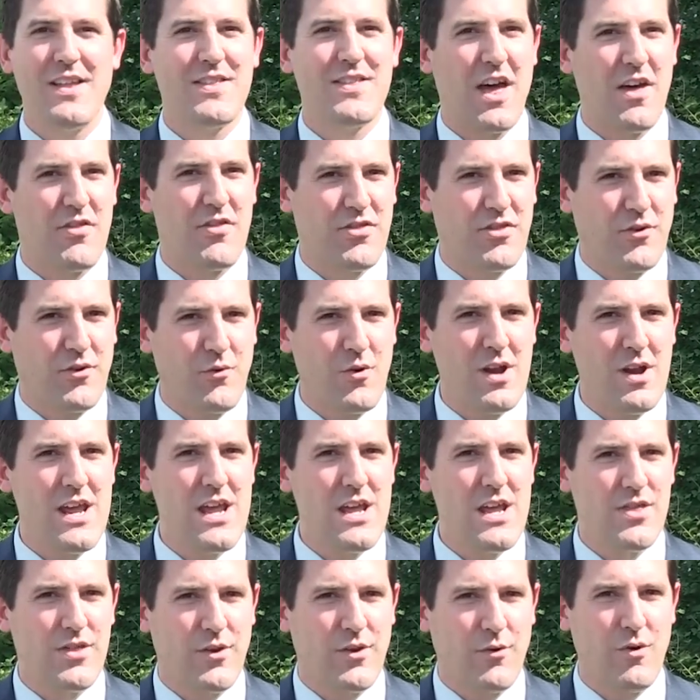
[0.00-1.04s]
They're
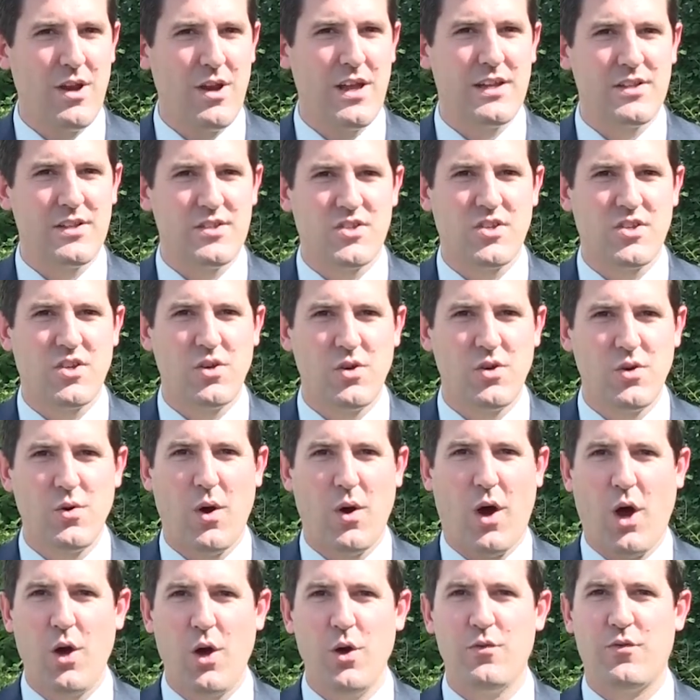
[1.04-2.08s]

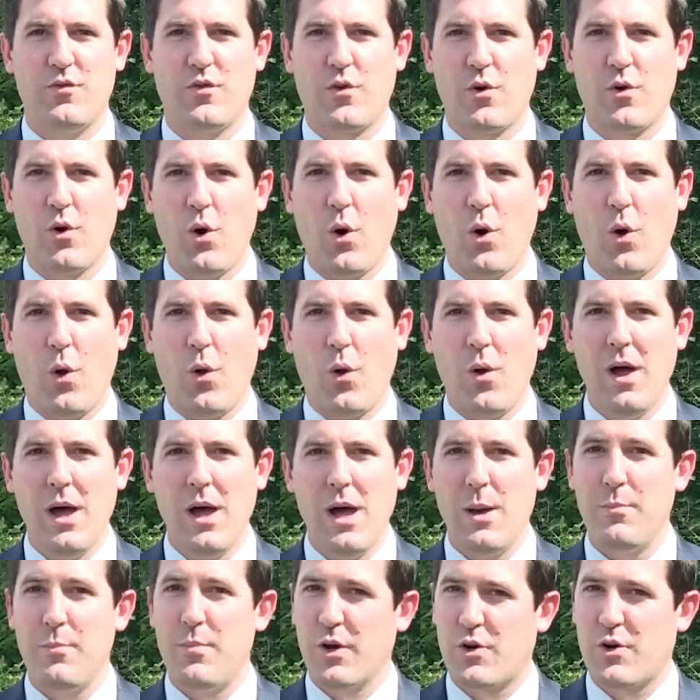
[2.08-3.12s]
3-3-2 overall,
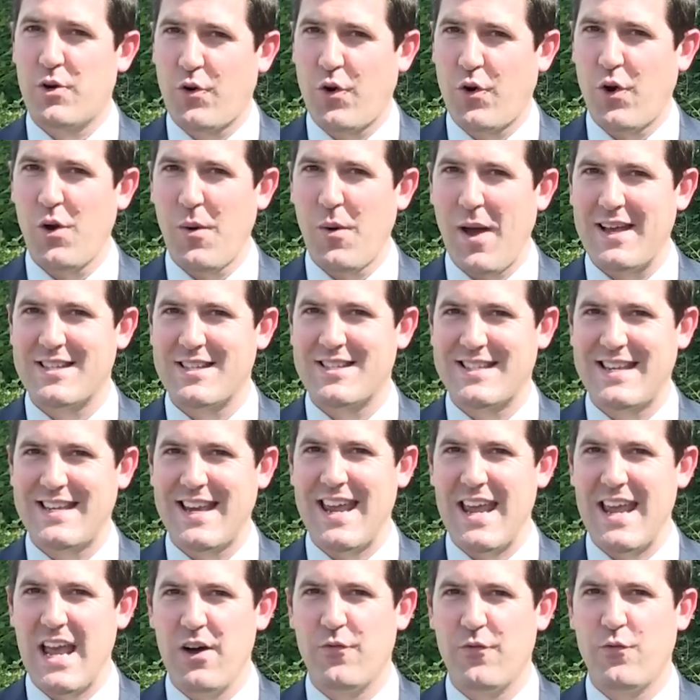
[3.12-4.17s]
but Crew
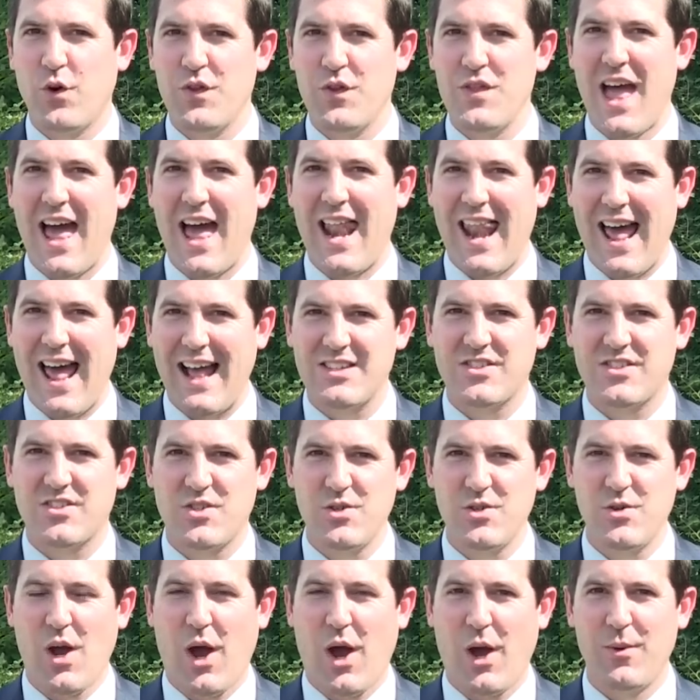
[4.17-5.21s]
SC have won their last
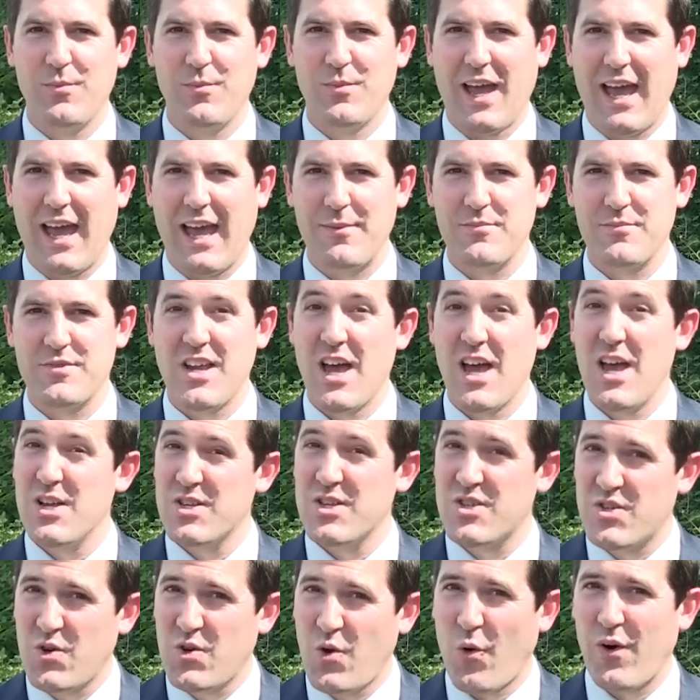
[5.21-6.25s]
two home games,
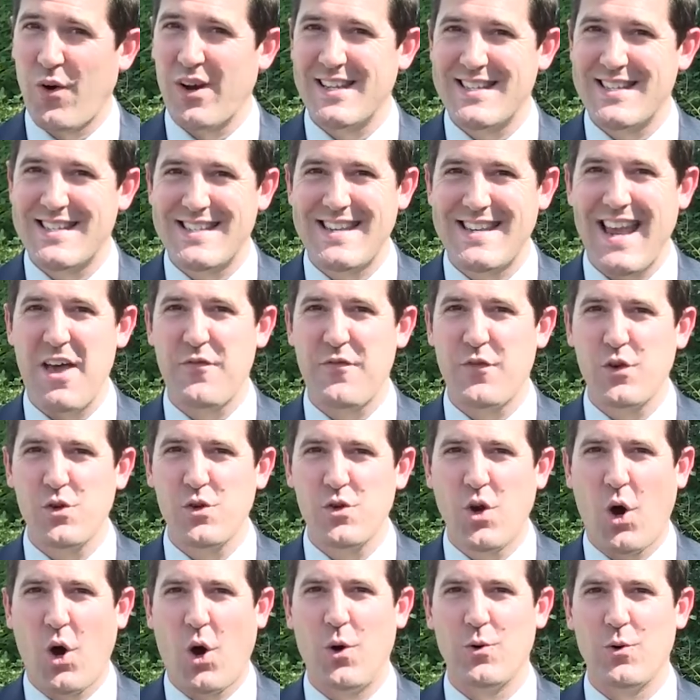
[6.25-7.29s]
scoring
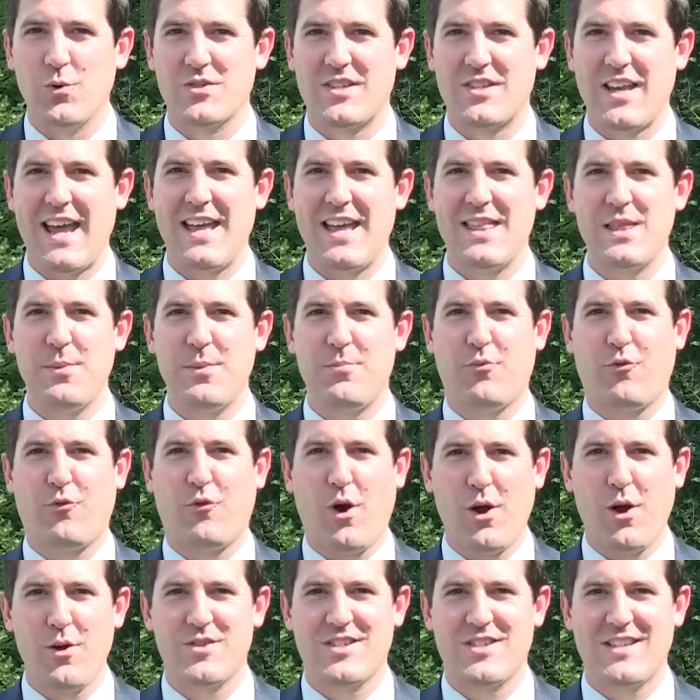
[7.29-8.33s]
7 goals in the
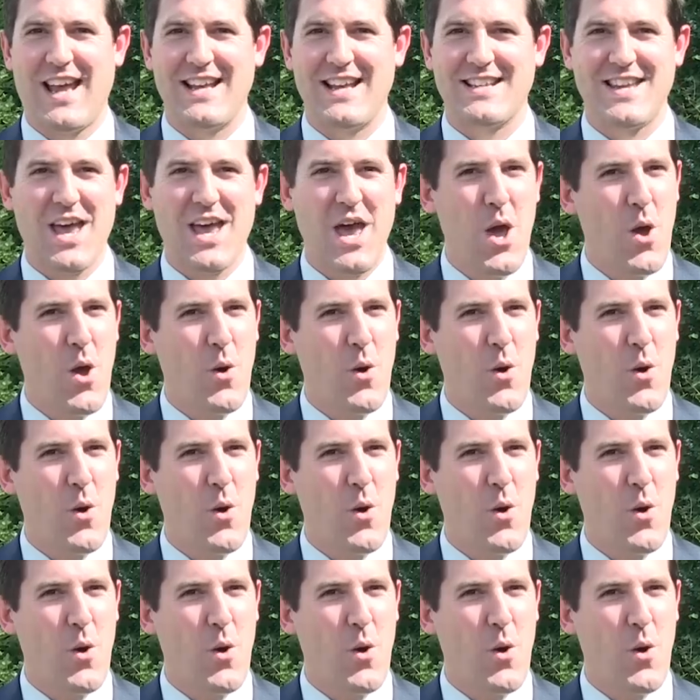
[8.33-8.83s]
process.